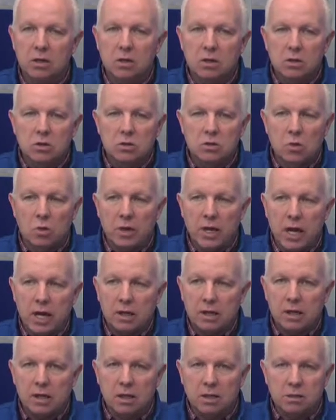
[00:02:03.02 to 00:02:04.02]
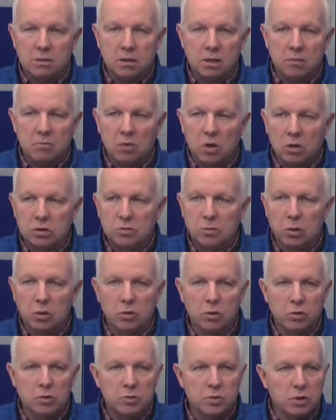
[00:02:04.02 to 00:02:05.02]
So we had to get multiple
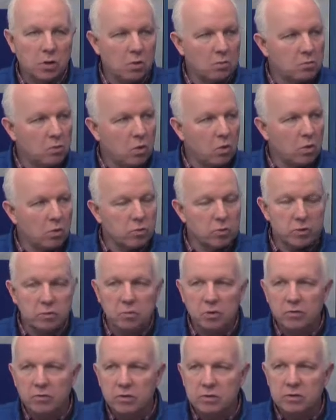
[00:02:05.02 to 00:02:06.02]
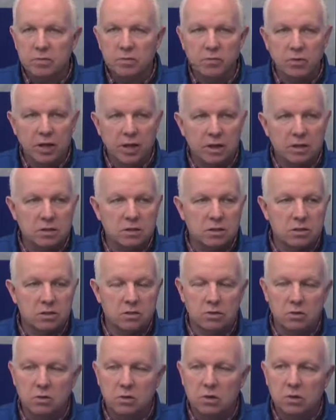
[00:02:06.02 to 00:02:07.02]
groups on board with moving some things
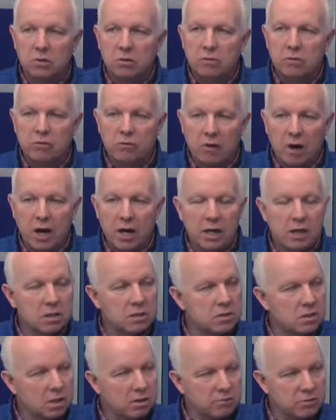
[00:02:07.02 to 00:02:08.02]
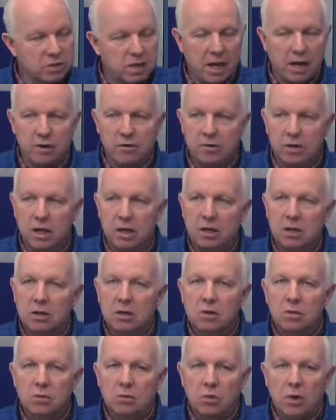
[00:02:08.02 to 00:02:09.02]
to Friday instead of Saturday.
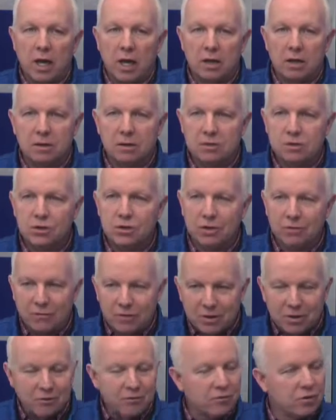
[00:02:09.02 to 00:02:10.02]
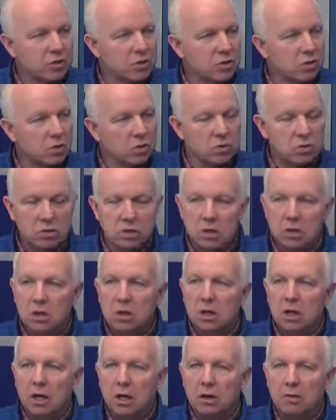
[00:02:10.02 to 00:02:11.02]
We had to shift the officials.
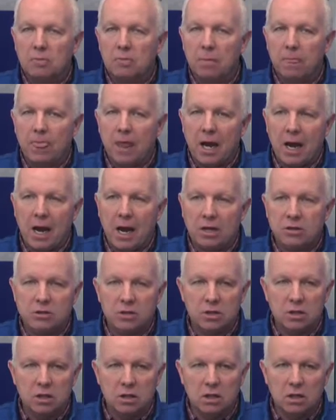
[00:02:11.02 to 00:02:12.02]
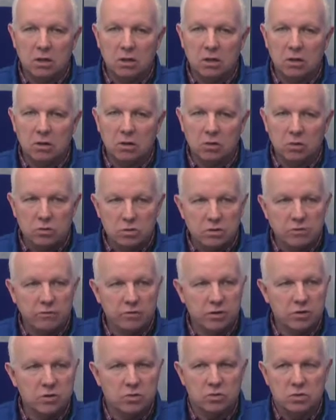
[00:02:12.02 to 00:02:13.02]
Actually, the girls'
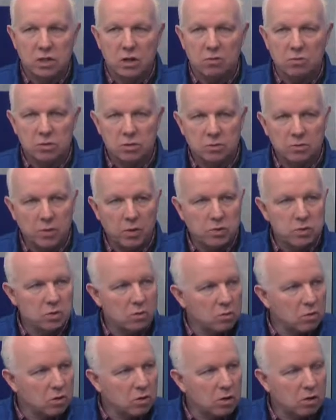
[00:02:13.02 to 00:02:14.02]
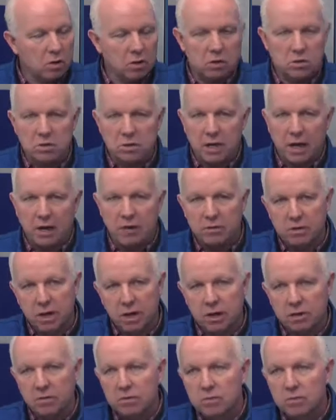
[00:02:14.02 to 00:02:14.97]
officials that were supposed to work on Saturday